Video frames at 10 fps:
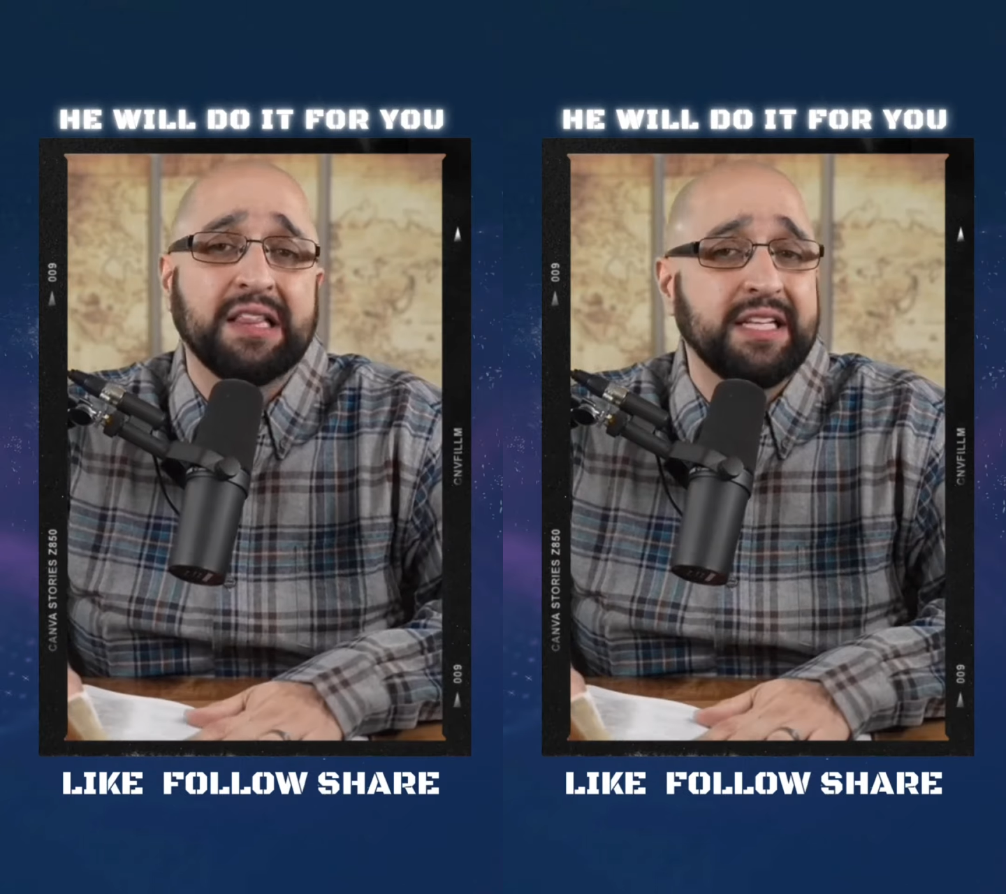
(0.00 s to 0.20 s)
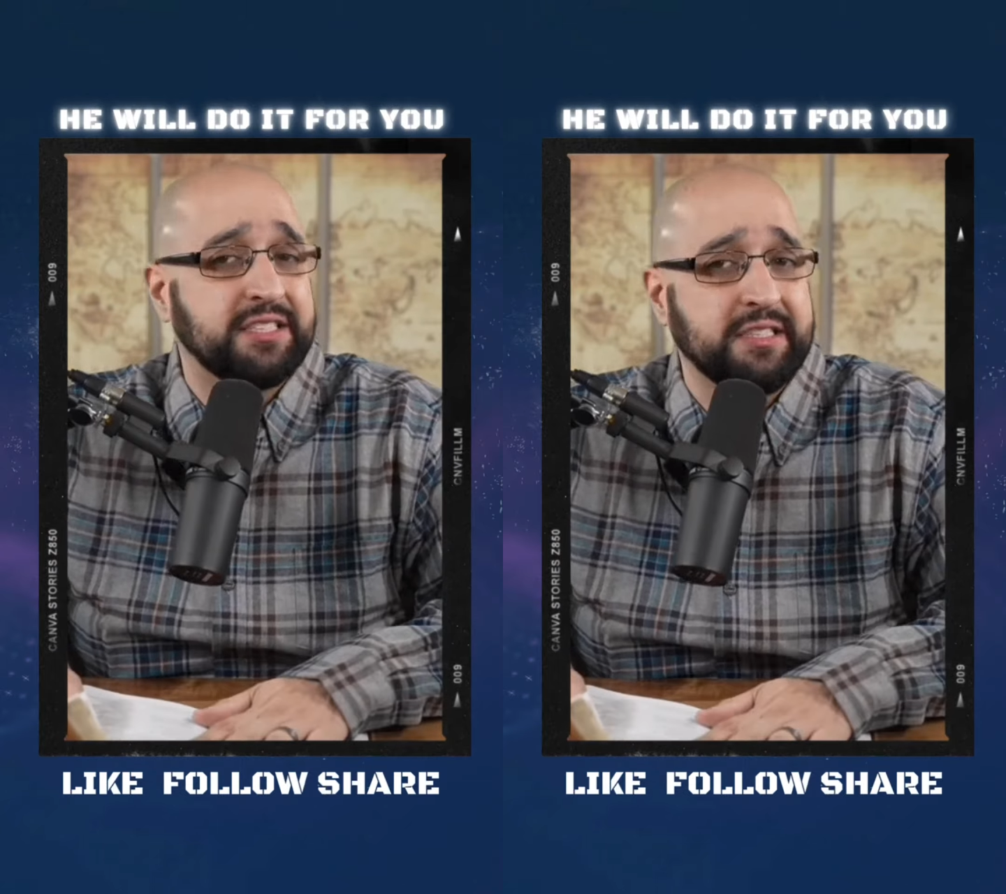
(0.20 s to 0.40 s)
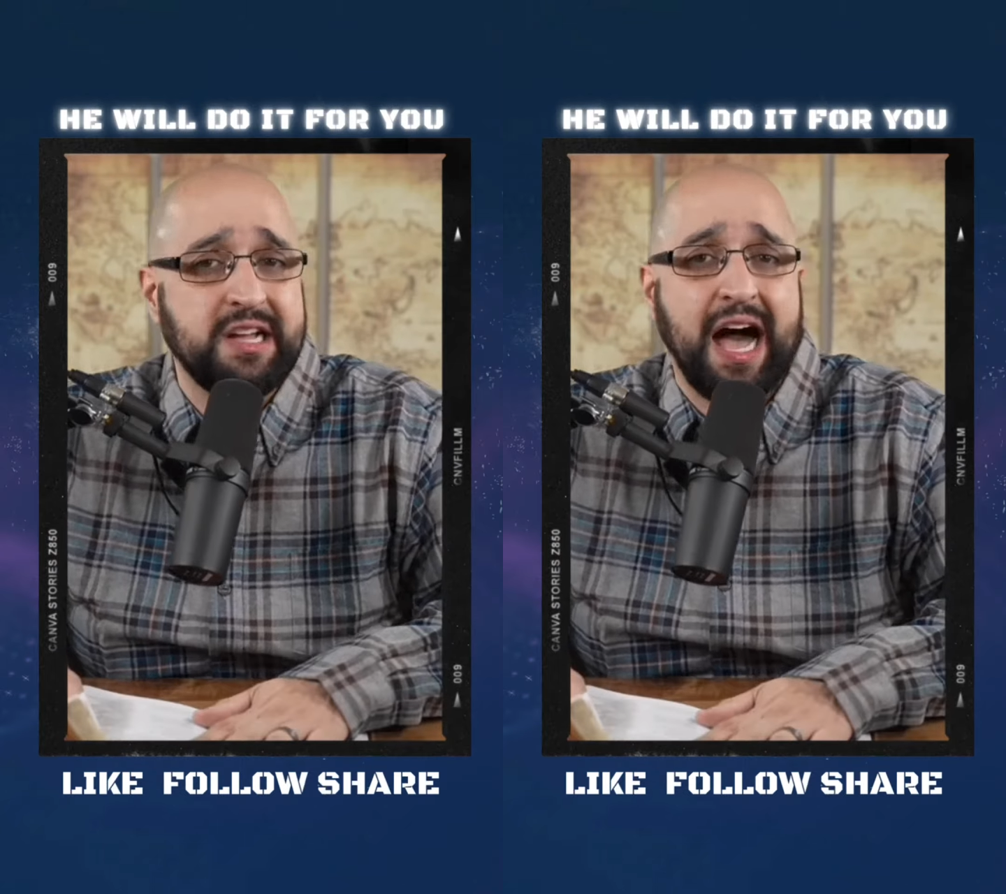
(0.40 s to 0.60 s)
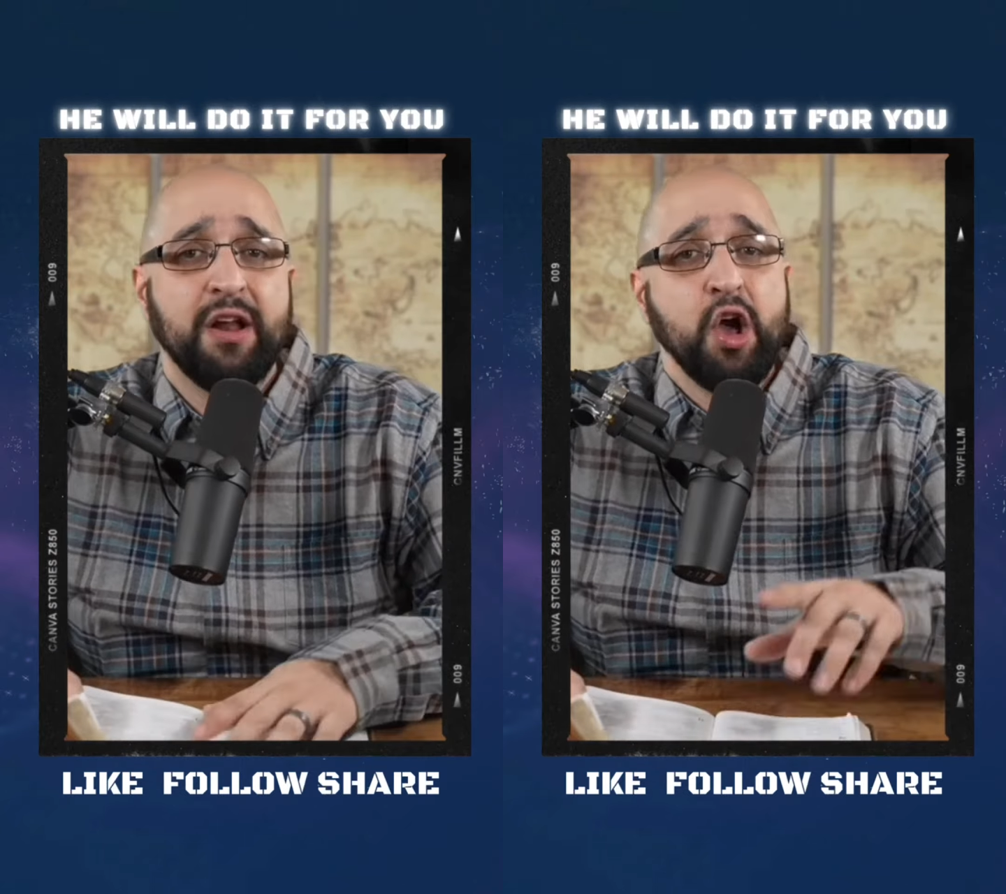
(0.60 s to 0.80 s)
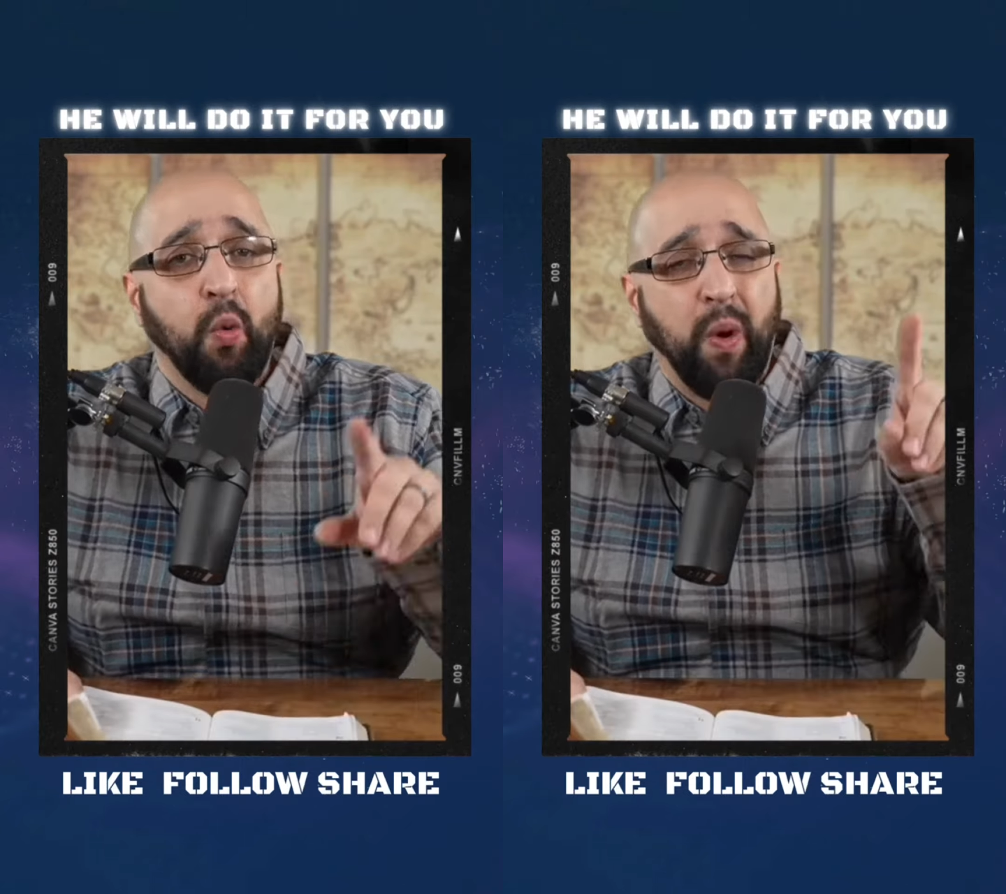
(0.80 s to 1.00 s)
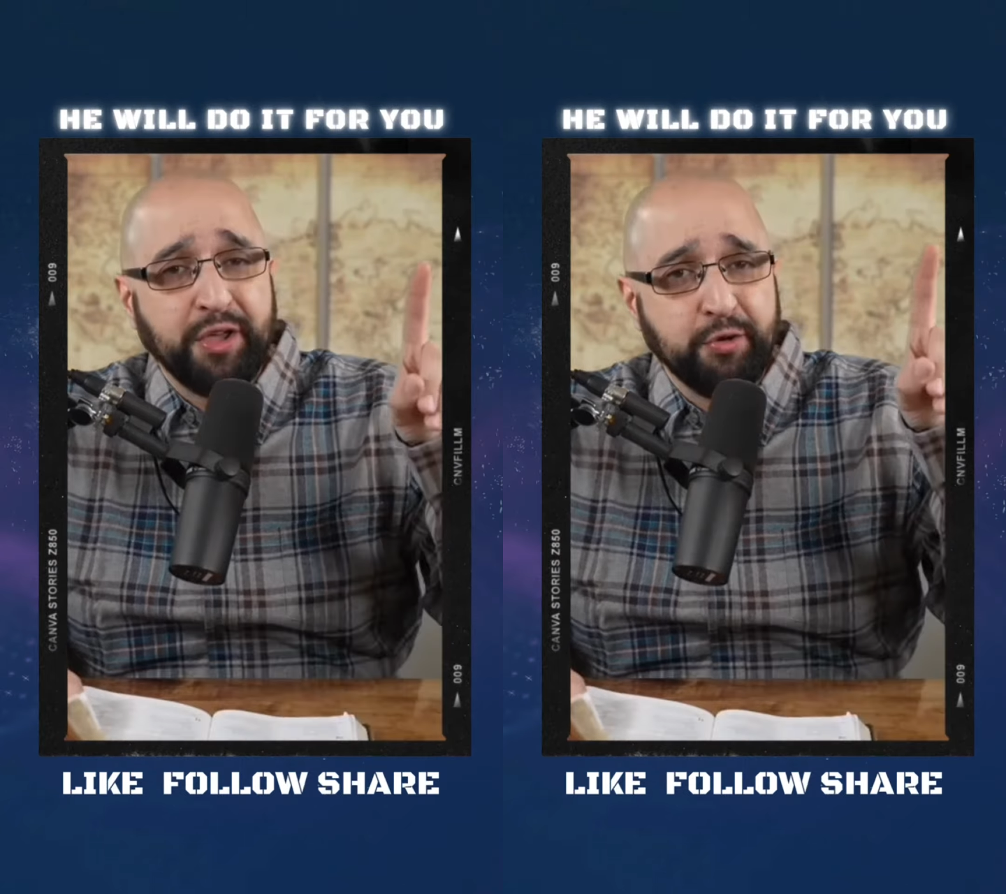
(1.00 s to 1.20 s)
Listen, God, what